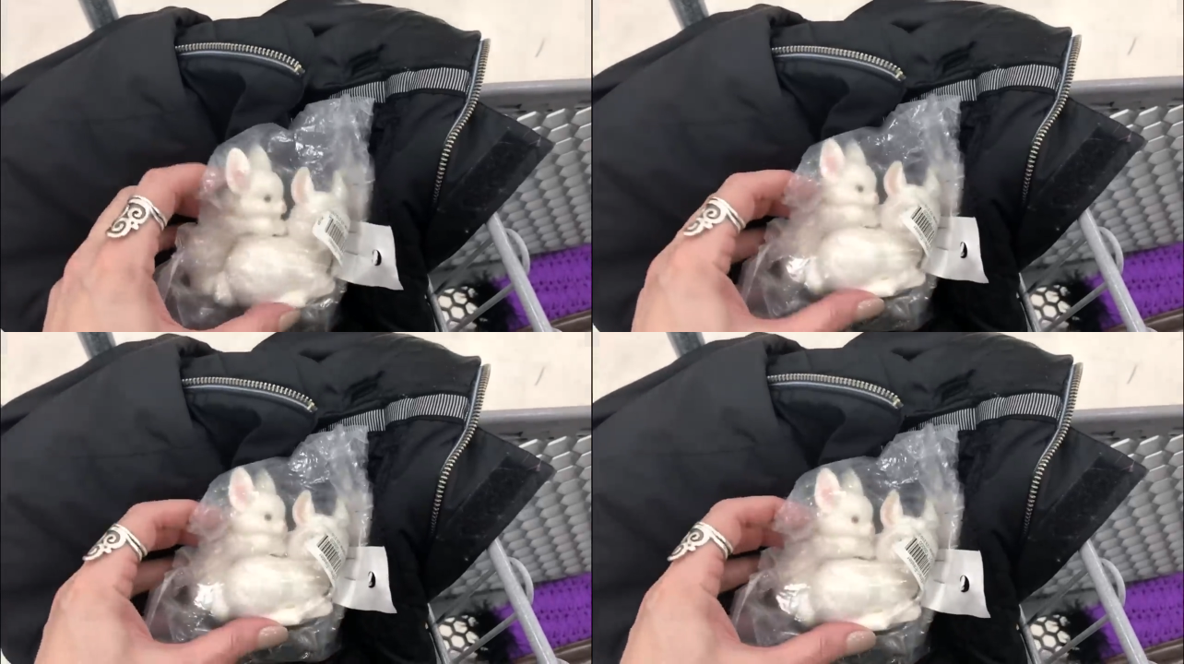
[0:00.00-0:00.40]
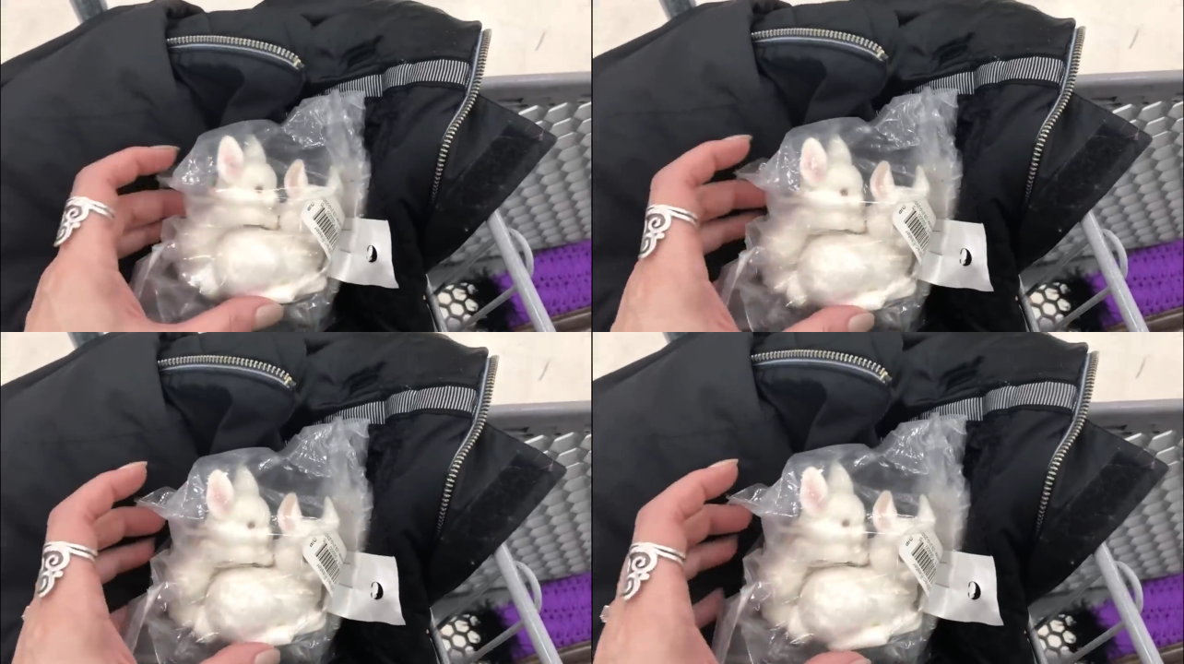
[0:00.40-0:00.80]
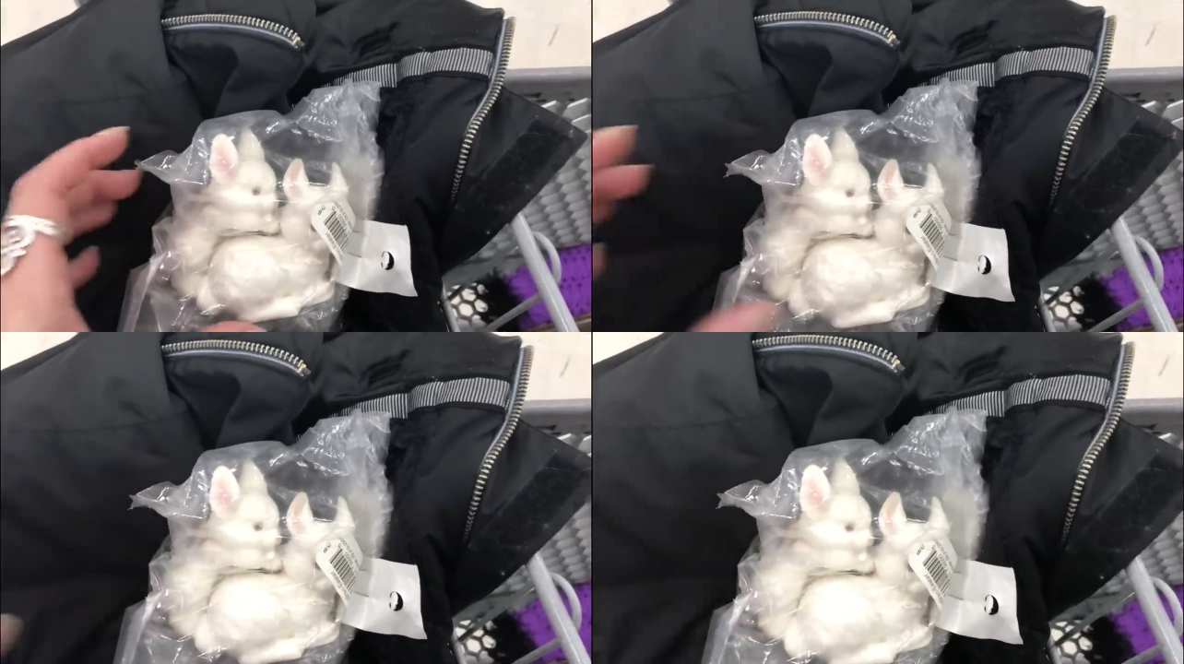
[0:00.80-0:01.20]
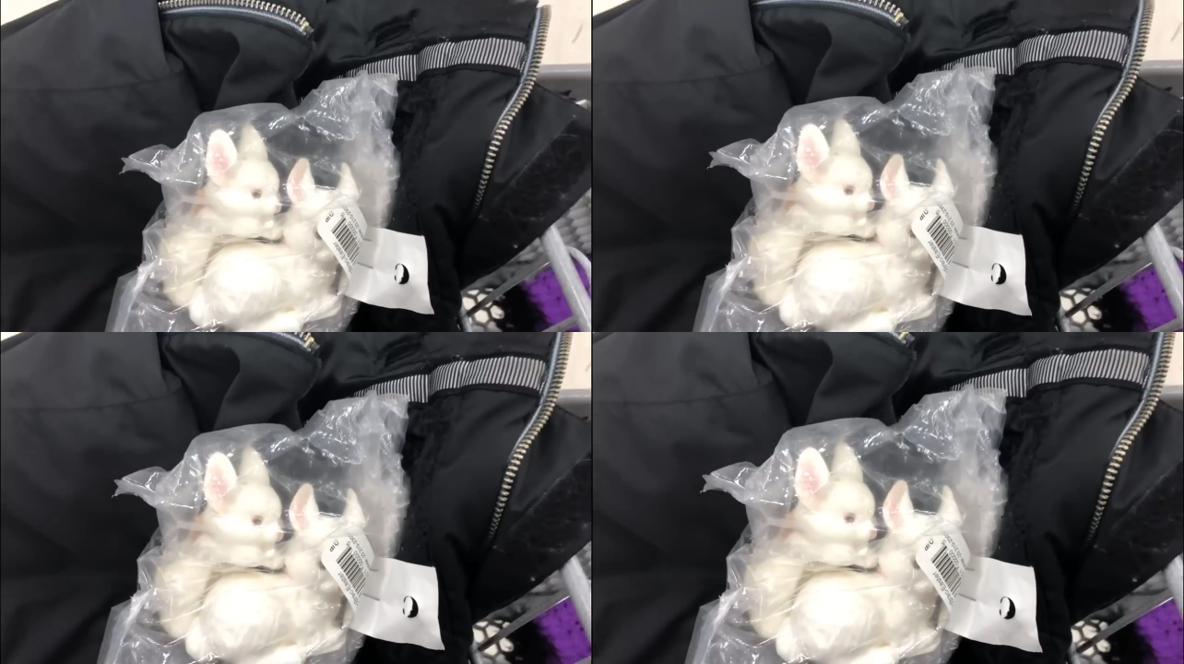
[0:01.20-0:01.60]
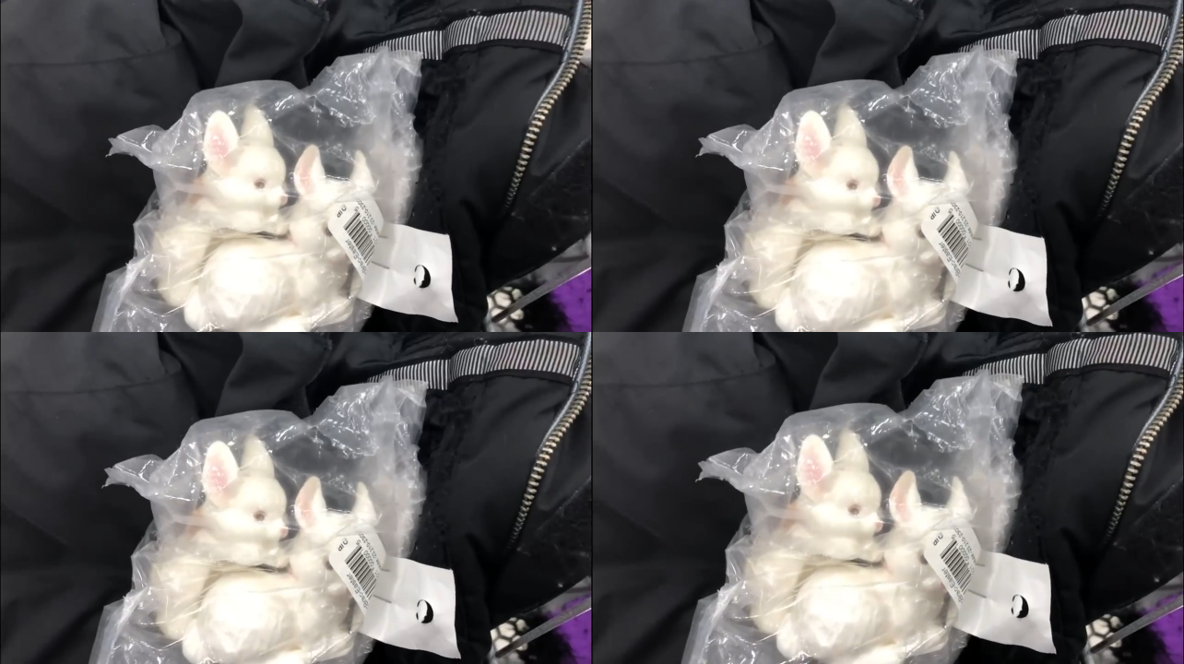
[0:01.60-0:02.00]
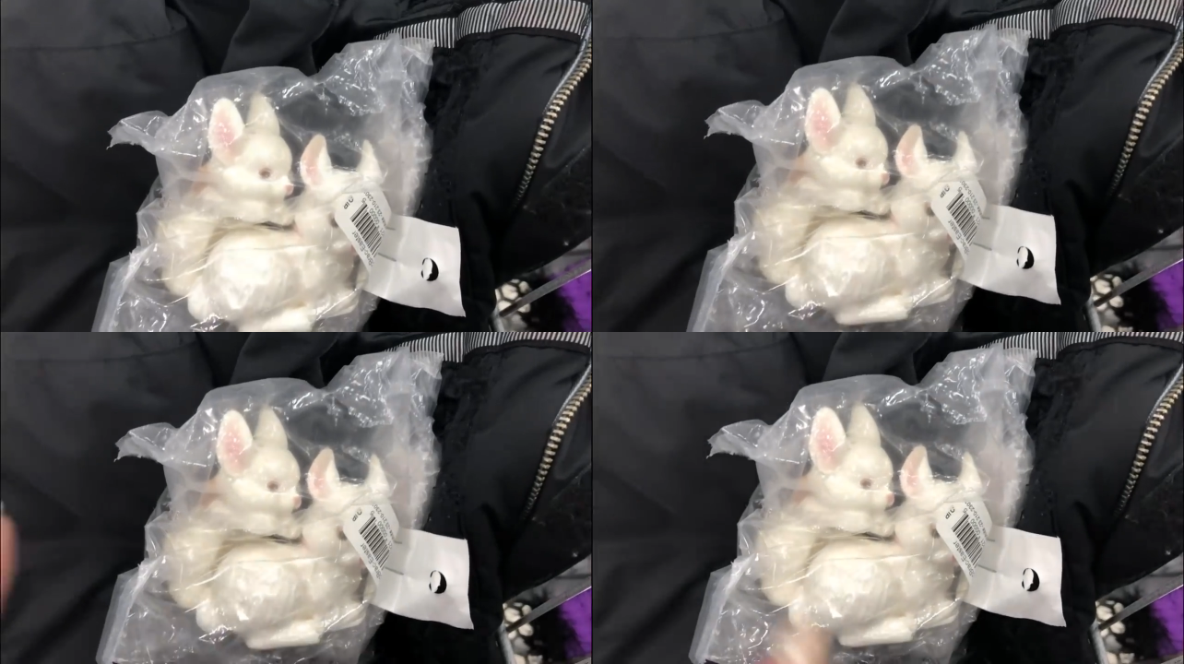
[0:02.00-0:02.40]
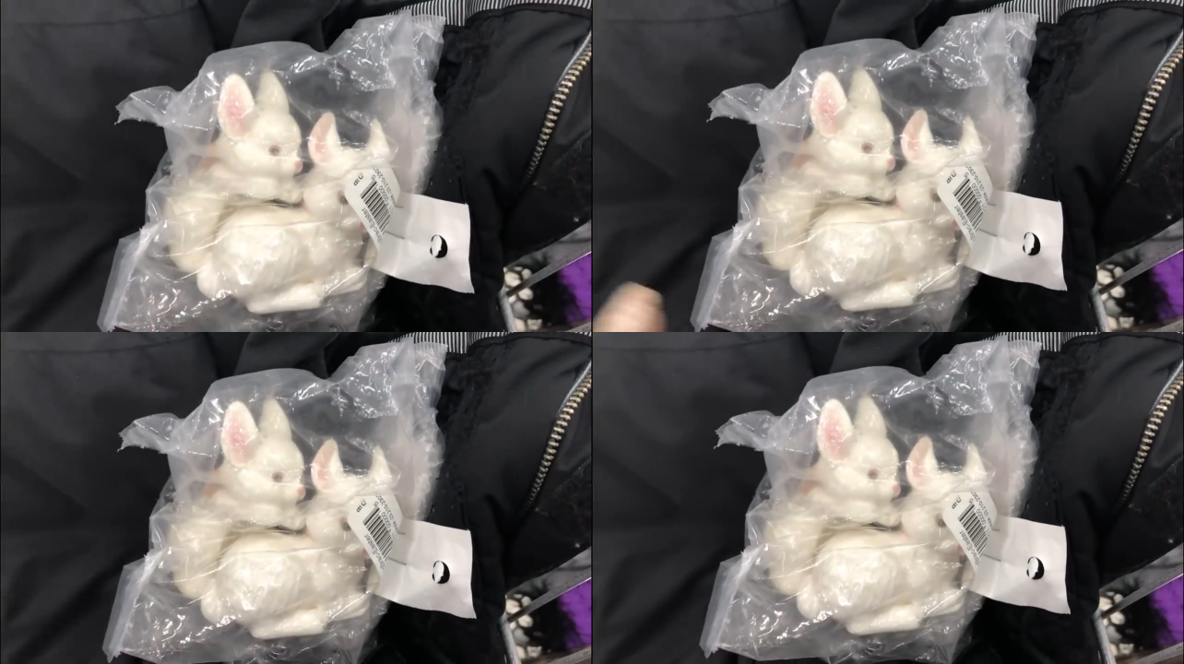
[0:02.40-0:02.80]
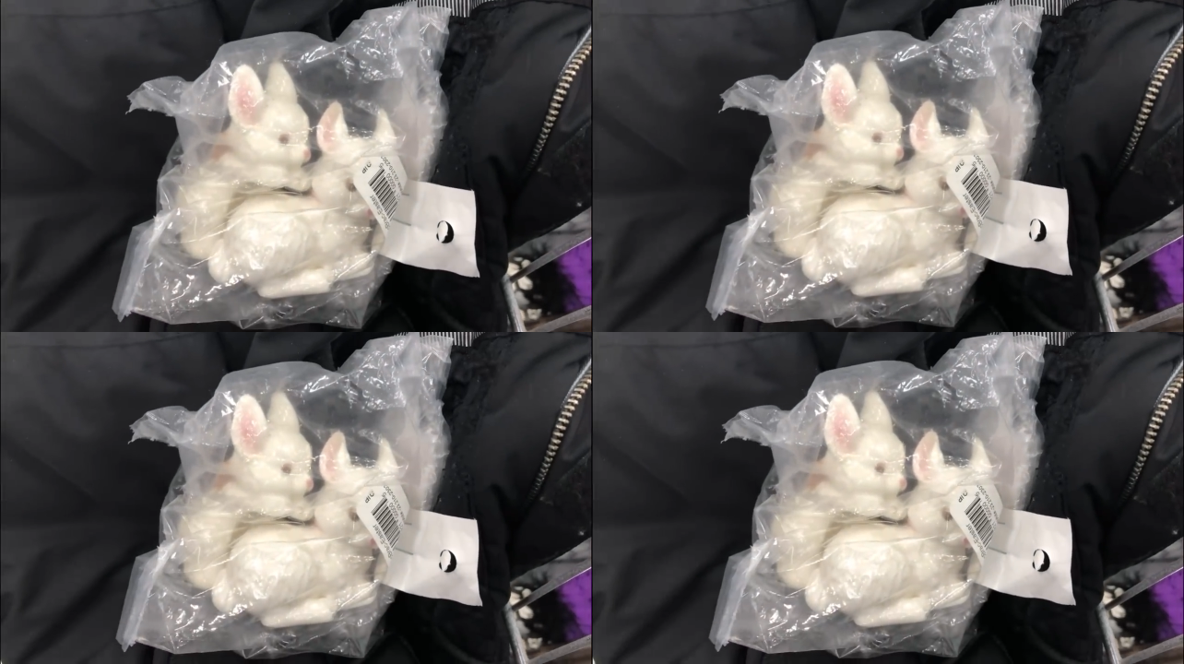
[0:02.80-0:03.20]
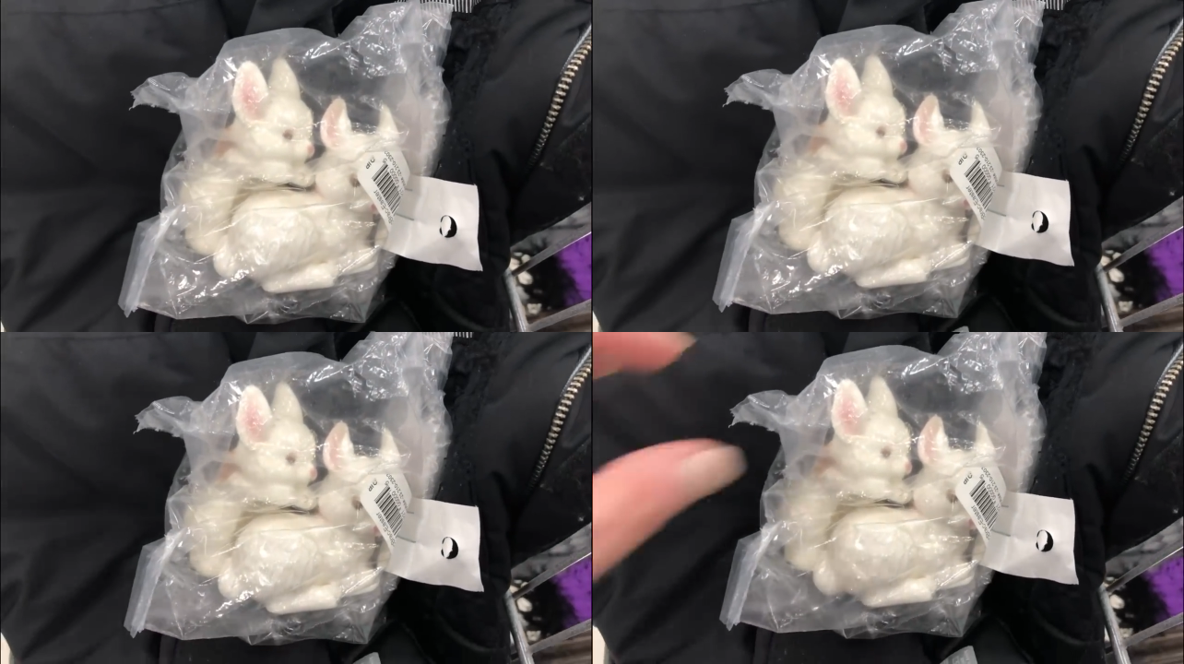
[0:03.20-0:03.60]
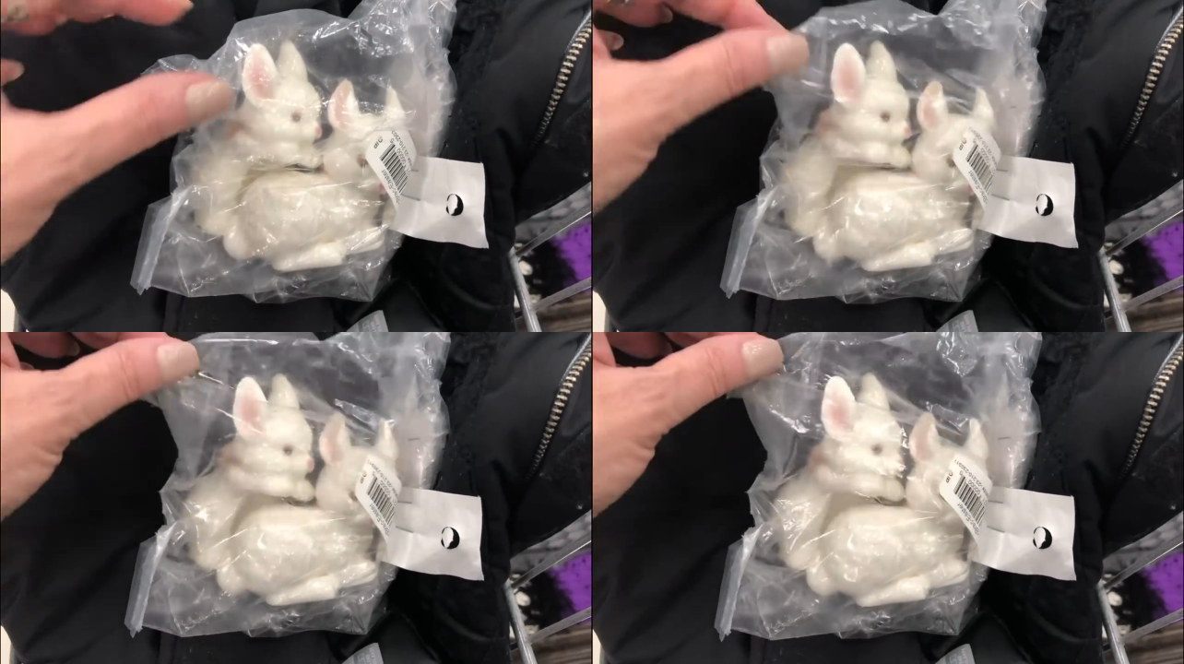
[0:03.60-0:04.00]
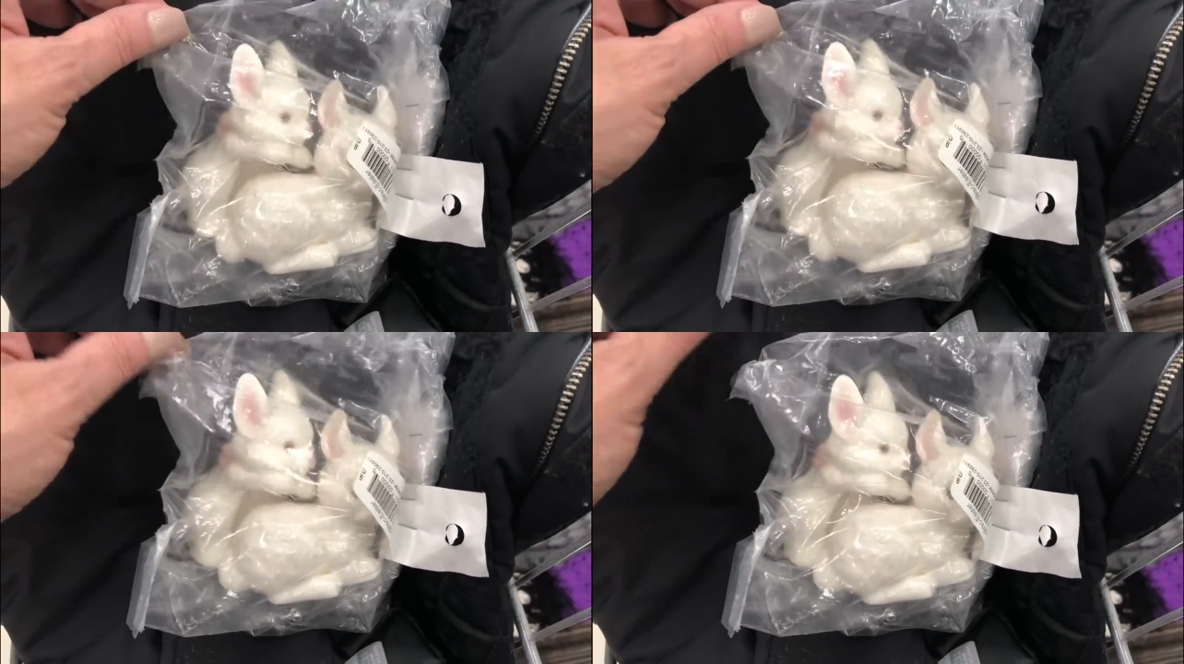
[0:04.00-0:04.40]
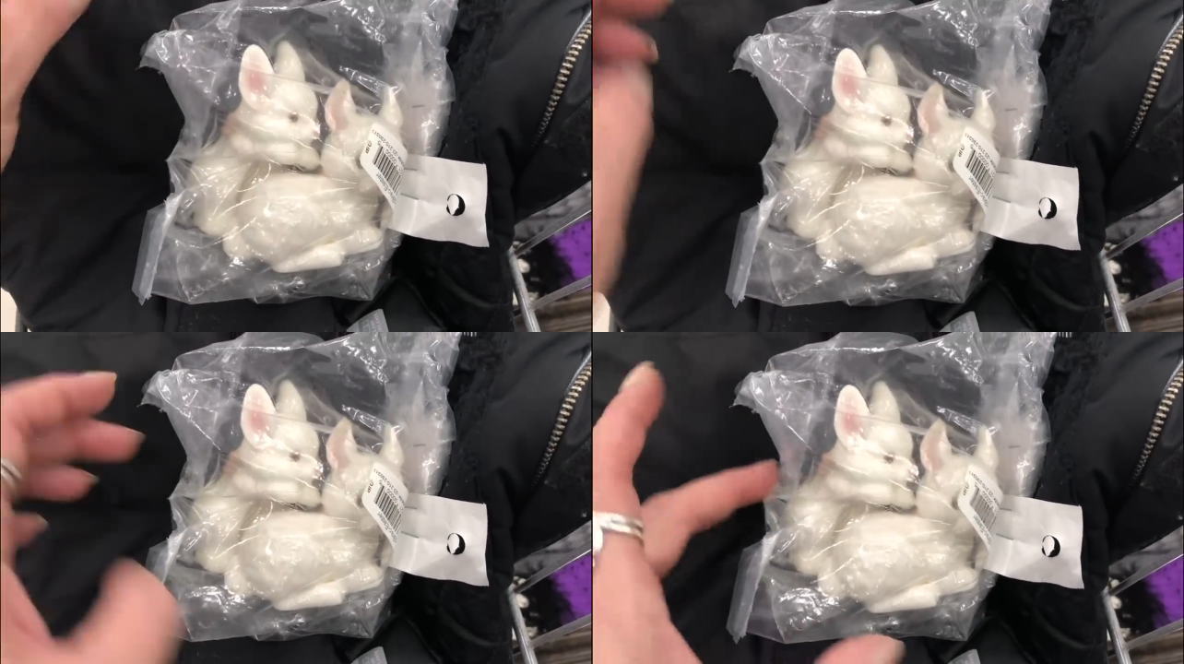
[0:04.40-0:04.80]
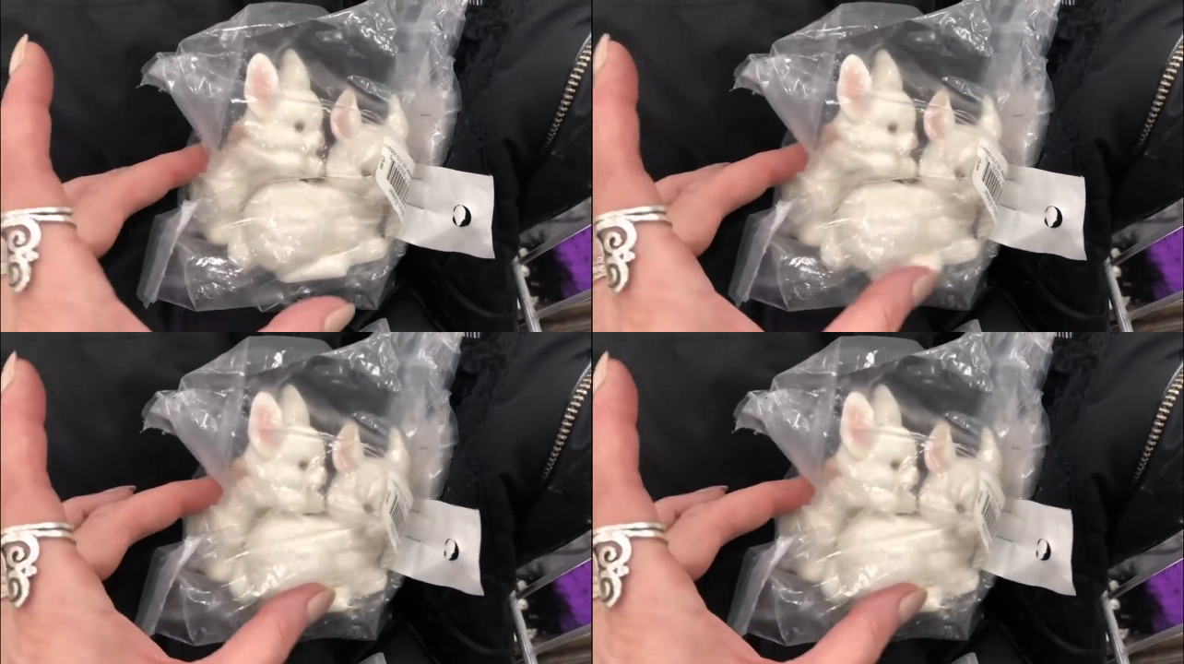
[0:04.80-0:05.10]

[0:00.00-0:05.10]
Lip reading: Nobody's mouth can be seen.